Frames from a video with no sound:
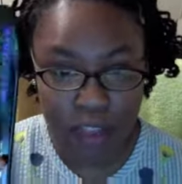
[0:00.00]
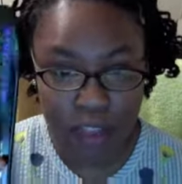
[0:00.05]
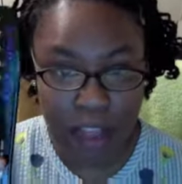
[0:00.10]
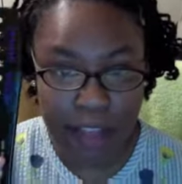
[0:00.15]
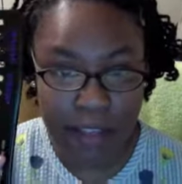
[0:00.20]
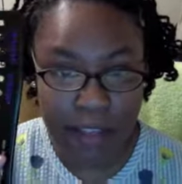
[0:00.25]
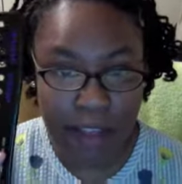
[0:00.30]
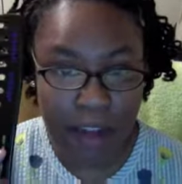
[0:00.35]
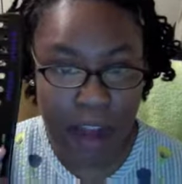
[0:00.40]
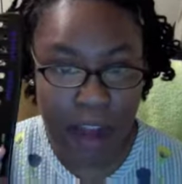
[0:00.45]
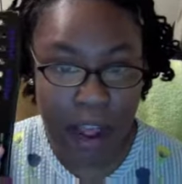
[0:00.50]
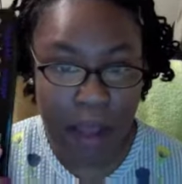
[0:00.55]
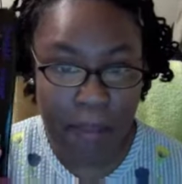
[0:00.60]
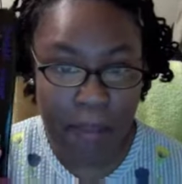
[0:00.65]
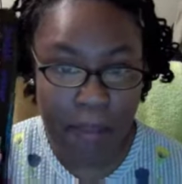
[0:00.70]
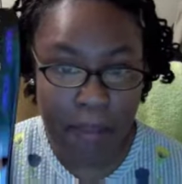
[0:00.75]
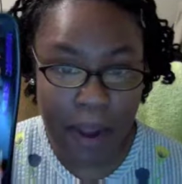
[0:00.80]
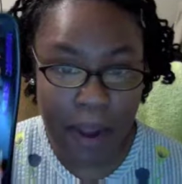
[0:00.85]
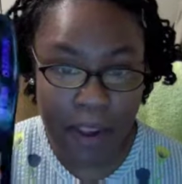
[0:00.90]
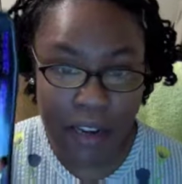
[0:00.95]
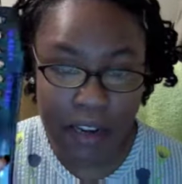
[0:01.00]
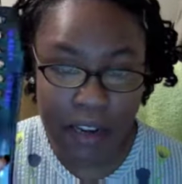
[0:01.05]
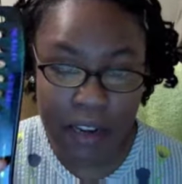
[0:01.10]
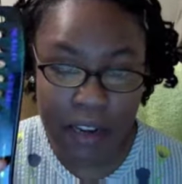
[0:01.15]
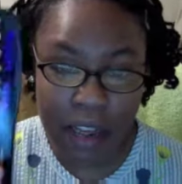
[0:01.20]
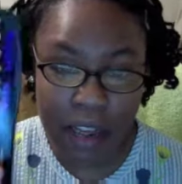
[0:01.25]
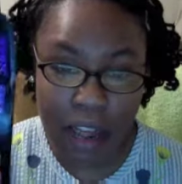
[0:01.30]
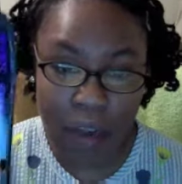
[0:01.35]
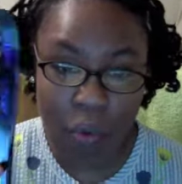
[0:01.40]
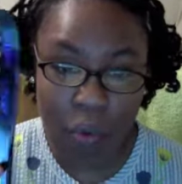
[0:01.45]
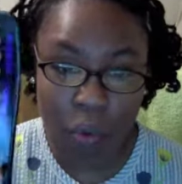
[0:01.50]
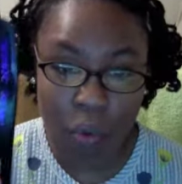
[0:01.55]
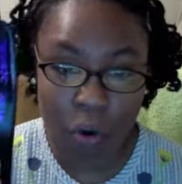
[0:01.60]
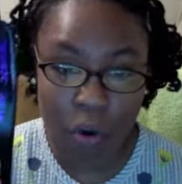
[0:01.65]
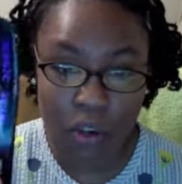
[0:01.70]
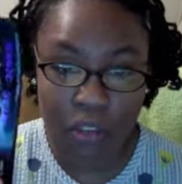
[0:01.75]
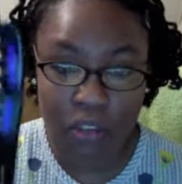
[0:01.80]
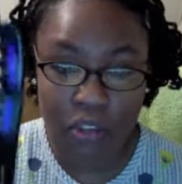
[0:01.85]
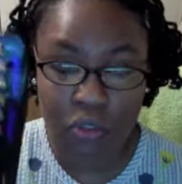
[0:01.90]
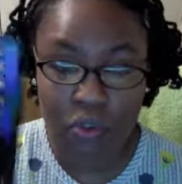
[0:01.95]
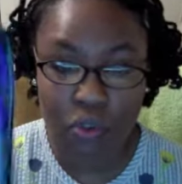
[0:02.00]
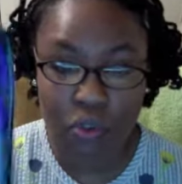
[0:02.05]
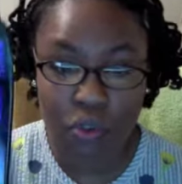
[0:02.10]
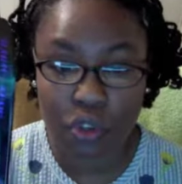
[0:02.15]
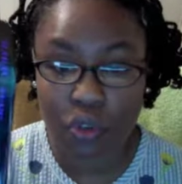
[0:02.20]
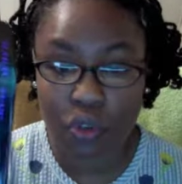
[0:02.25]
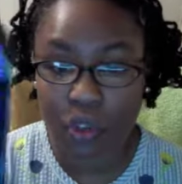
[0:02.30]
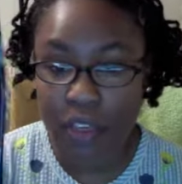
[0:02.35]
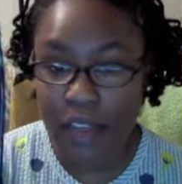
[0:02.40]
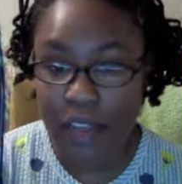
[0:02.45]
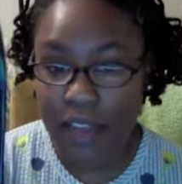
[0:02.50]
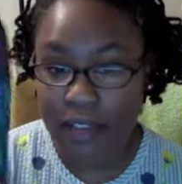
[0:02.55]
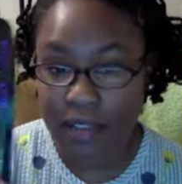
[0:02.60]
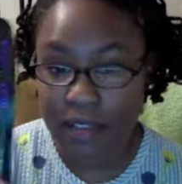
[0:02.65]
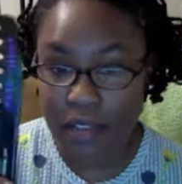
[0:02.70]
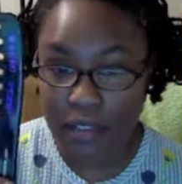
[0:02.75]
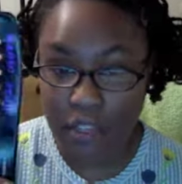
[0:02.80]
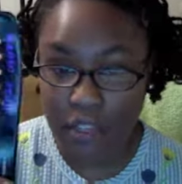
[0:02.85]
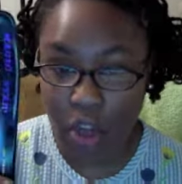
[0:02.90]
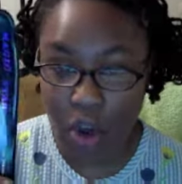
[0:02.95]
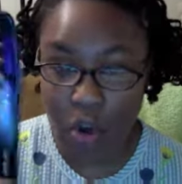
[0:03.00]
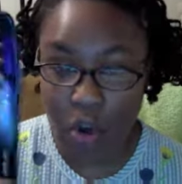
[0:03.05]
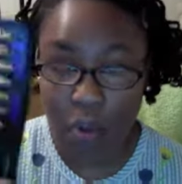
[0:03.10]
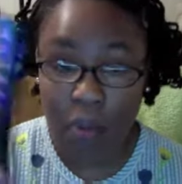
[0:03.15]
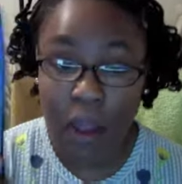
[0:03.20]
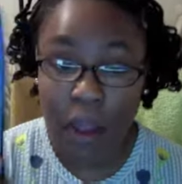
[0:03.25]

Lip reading: that I might not want to utilize this comb.